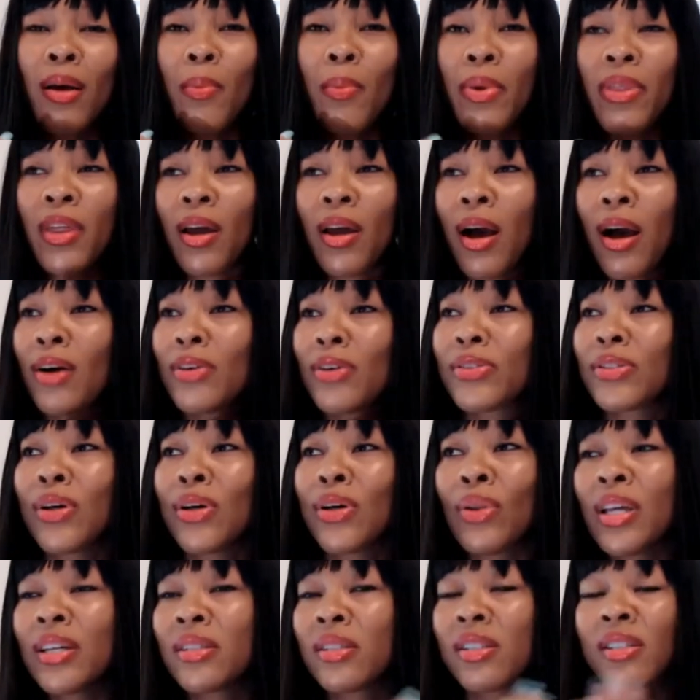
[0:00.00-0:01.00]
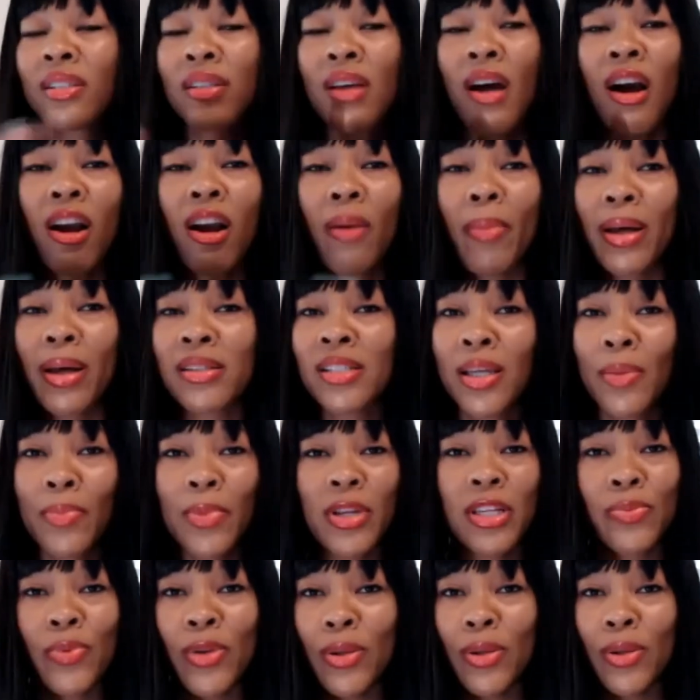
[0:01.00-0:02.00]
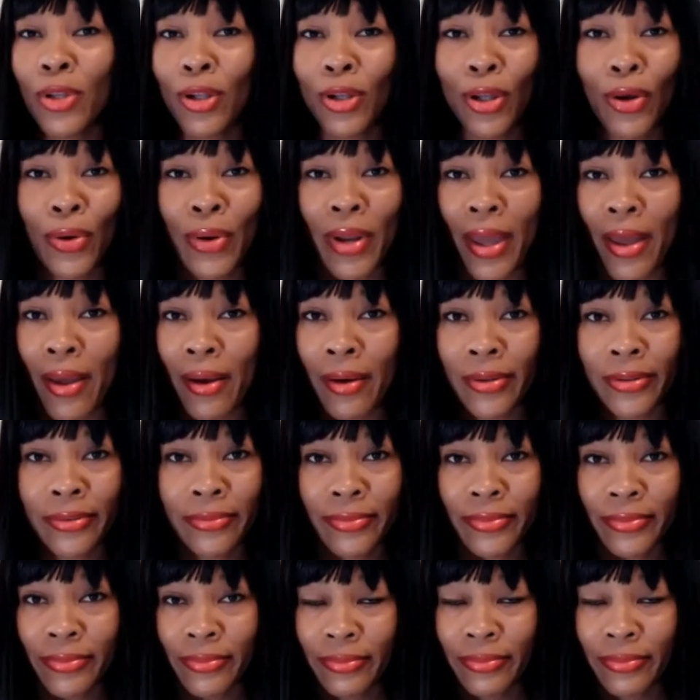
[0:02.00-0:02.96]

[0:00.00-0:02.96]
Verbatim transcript: But then also, let's just talk about some of these people are low down.